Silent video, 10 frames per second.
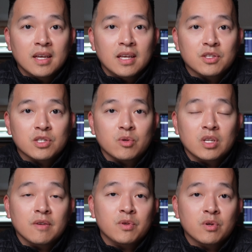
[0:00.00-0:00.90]
And so
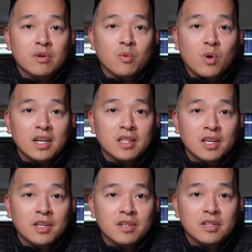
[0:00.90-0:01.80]
if your white
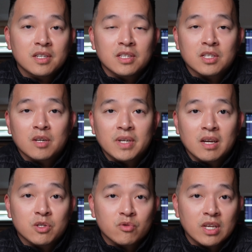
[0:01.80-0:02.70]
layer is coming
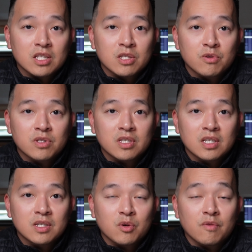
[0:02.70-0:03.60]
out
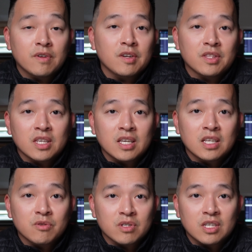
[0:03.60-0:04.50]
translucent or very
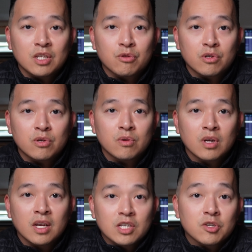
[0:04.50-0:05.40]
thin or see-through,
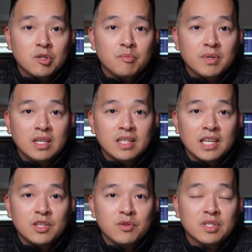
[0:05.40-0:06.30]
it could be
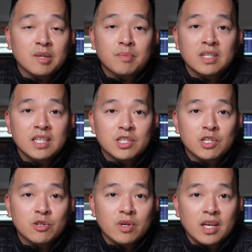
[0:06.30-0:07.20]
that you simply need to
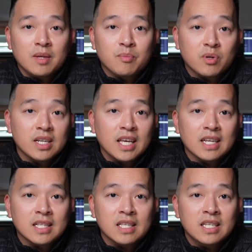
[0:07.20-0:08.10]
do a print
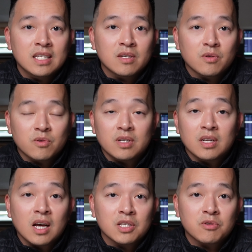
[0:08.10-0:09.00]
head cleaning or a
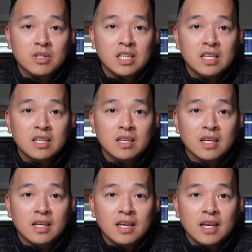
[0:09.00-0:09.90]
nozzle cleaning,
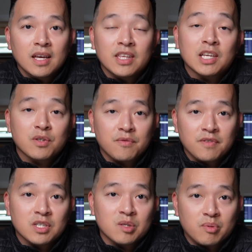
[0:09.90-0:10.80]
and that should
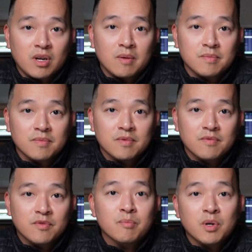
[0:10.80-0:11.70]
fix the problem
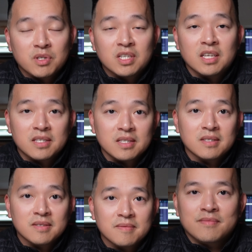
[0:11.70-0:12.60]
for most
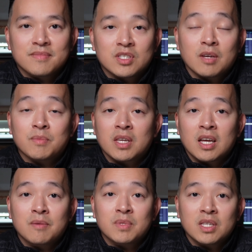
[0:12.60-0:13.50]
cases.
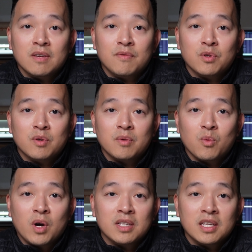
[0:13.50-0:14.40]
Sometimes if your
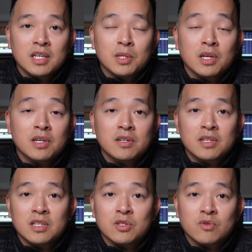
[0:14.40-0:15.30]
white ink layer
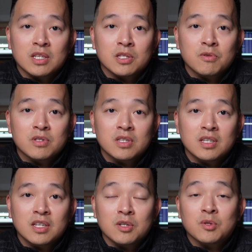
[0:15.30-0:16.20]
is
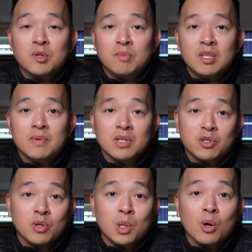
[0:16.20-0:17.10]
translucent, it could be because
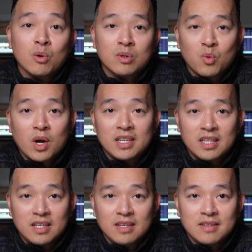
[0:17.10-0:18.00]
you're low on white
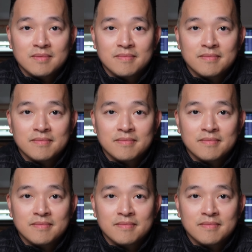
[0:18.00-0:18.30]
ink.